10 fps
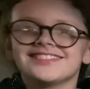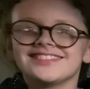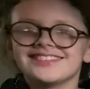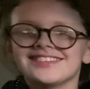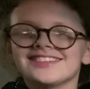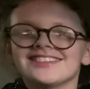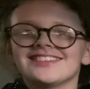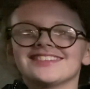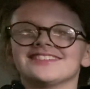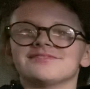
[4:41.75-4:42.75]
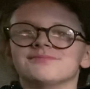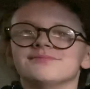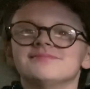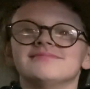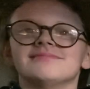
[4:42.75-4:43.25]

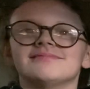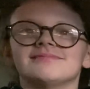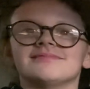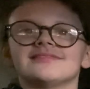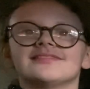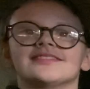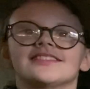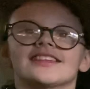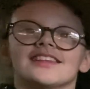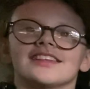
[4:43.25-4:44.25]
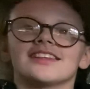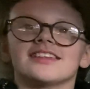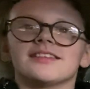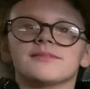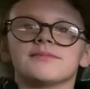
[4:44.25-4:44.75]

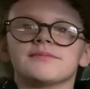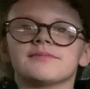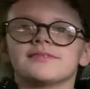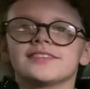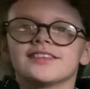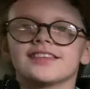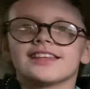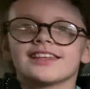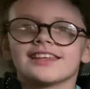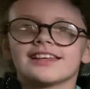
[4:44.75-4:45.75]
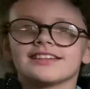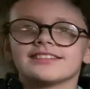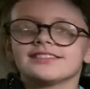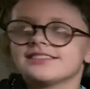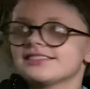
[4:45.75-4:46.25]

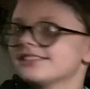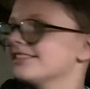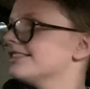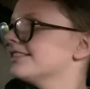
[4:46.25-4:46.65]
(not speaking)